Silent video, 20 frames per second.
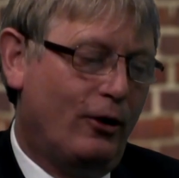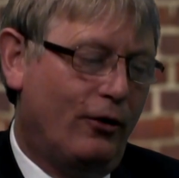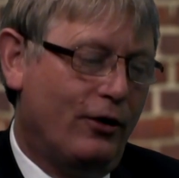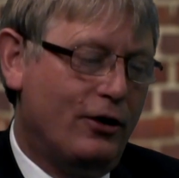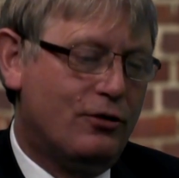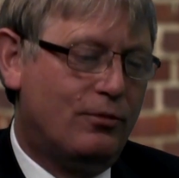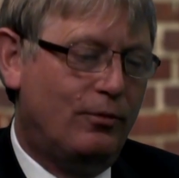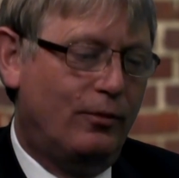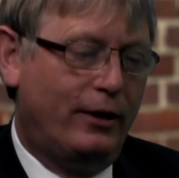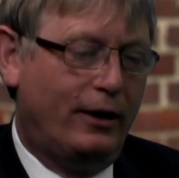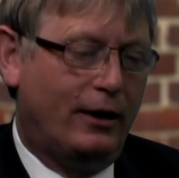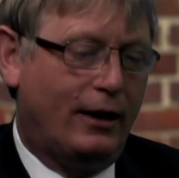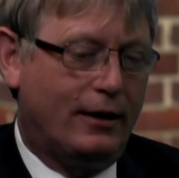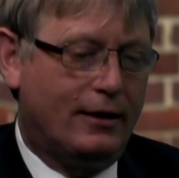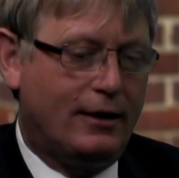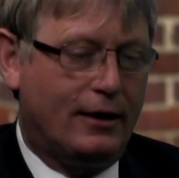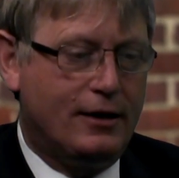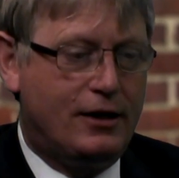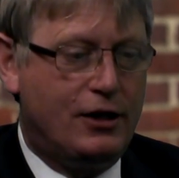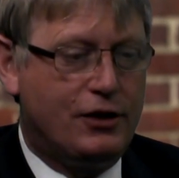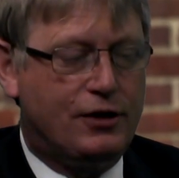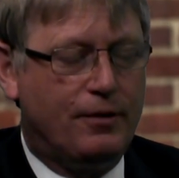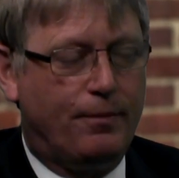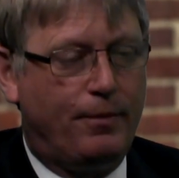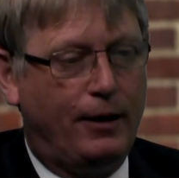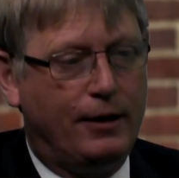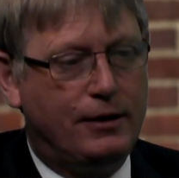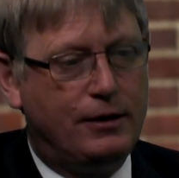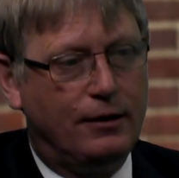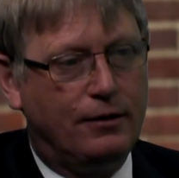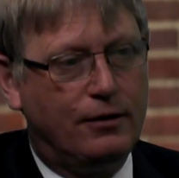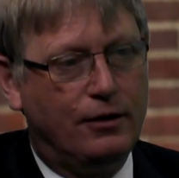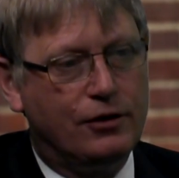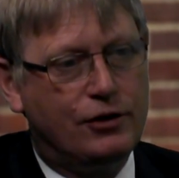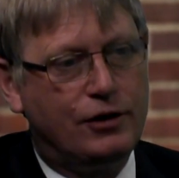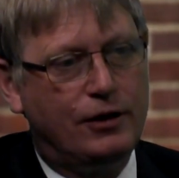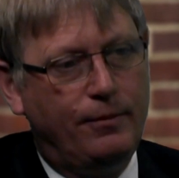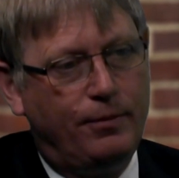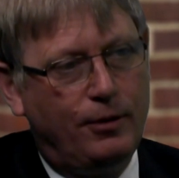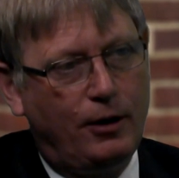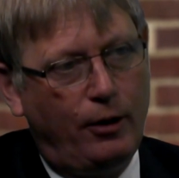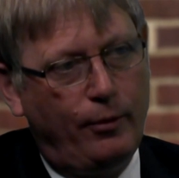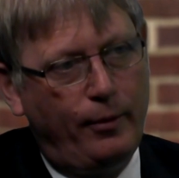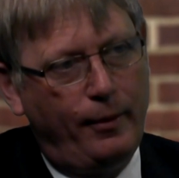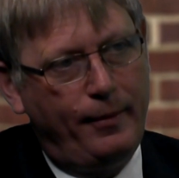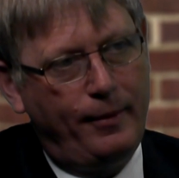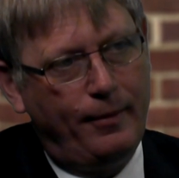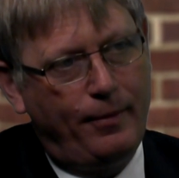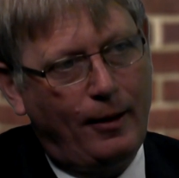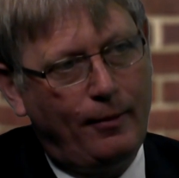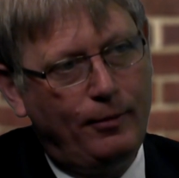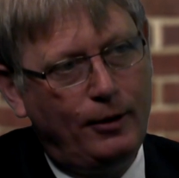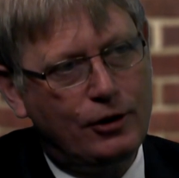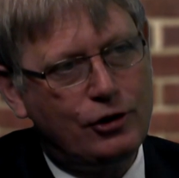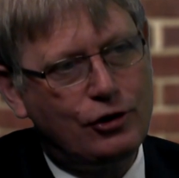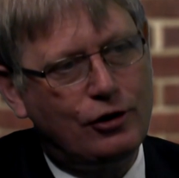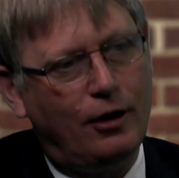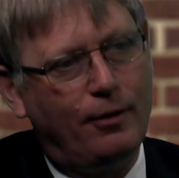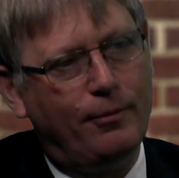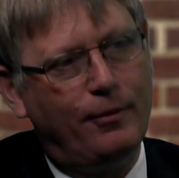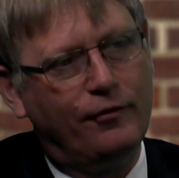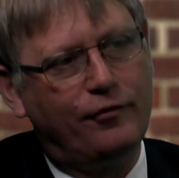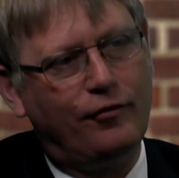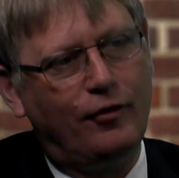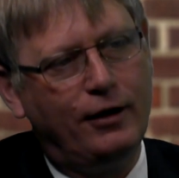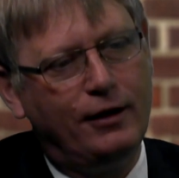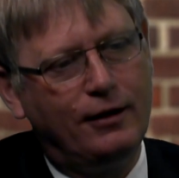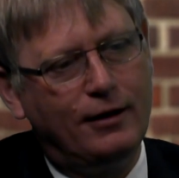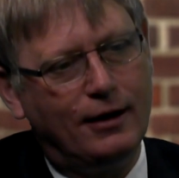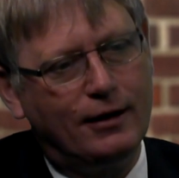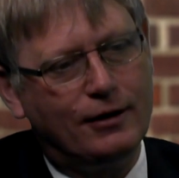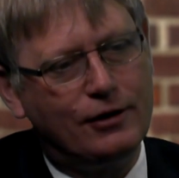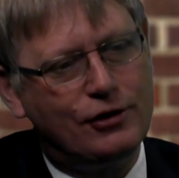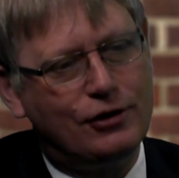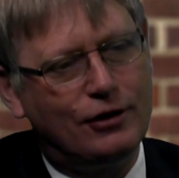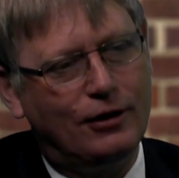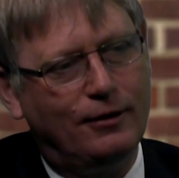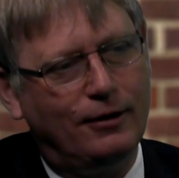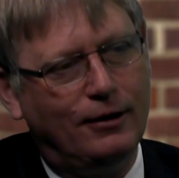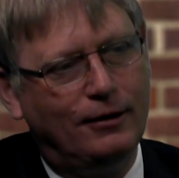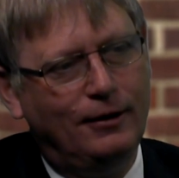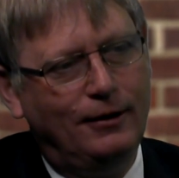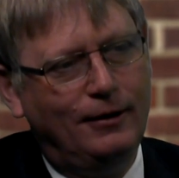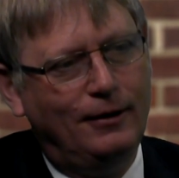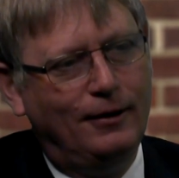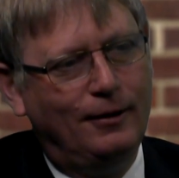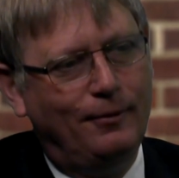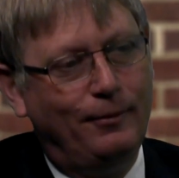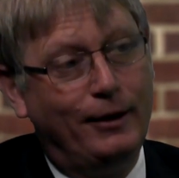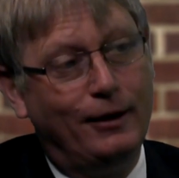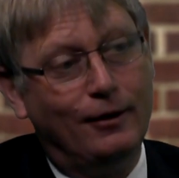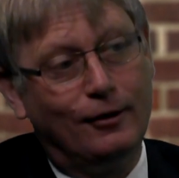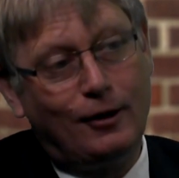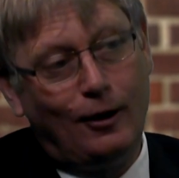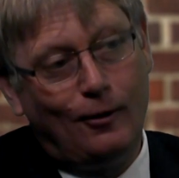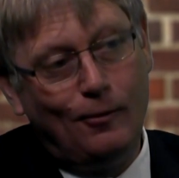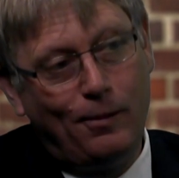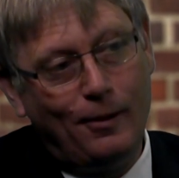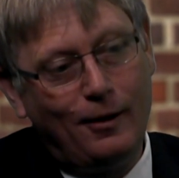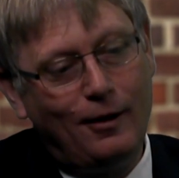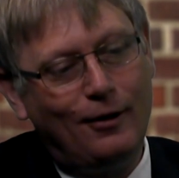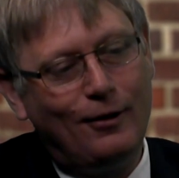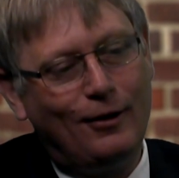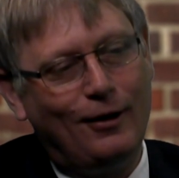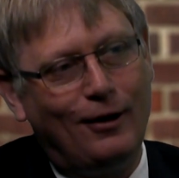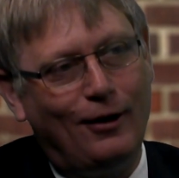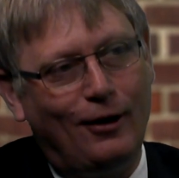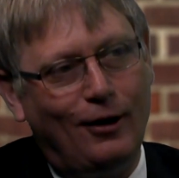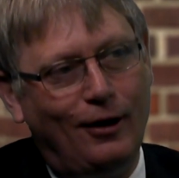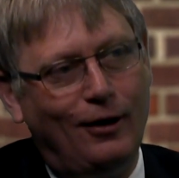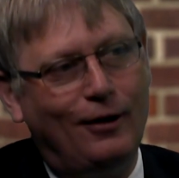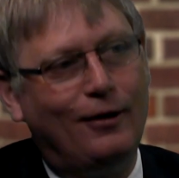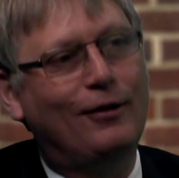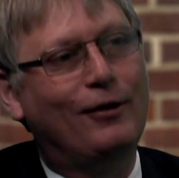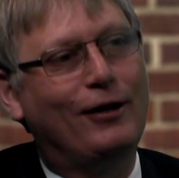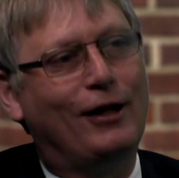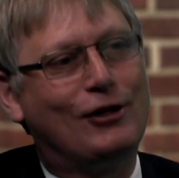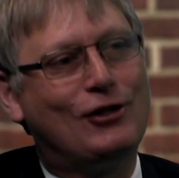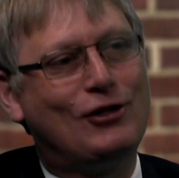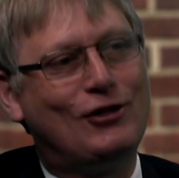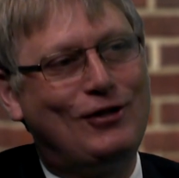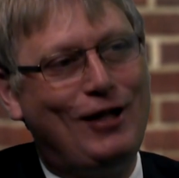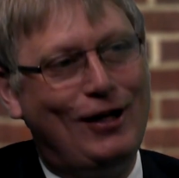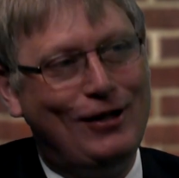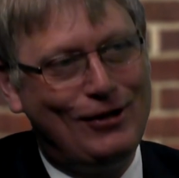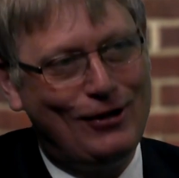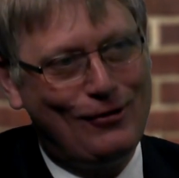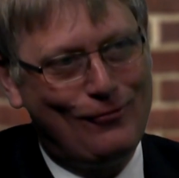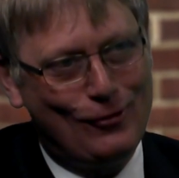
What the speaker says: honest, we had anticipated the CPR would be published. I'm afraid that's mea culpa. Extended